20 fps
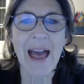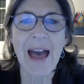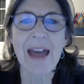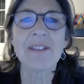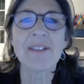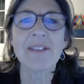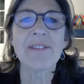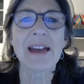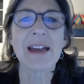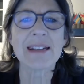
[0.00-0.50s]

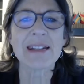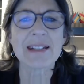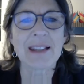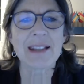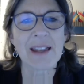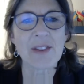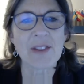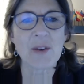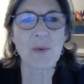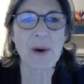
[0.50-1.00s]
and events
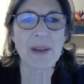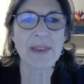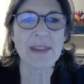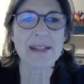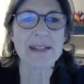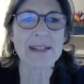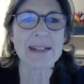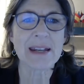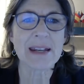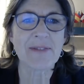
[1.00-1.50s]
like the one
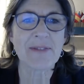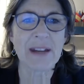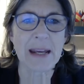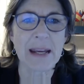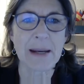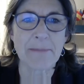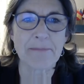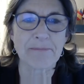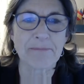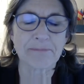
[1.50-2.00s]
this
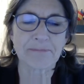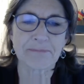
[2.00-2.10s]
evening.